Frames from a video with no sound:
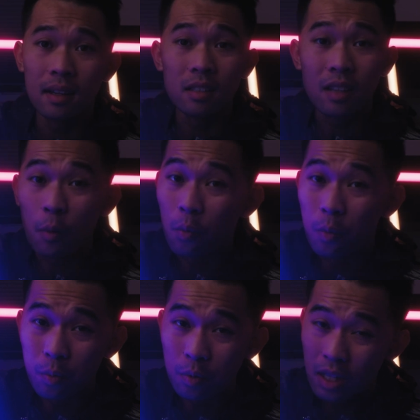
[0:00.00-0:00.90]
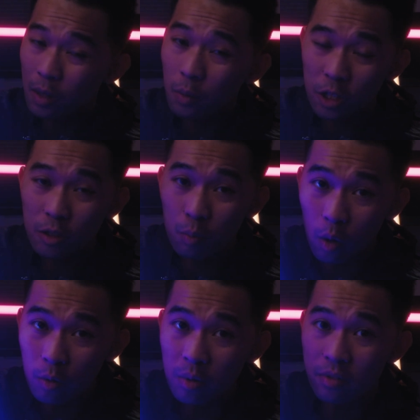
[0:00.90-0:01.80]
So I really wish
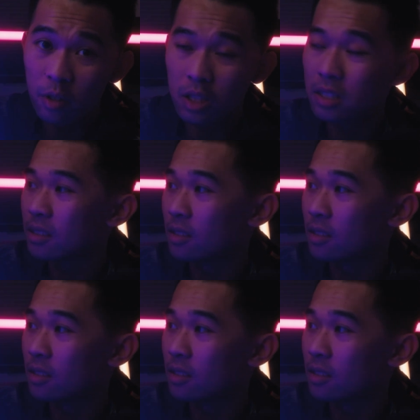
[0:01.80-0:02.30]
more reviewers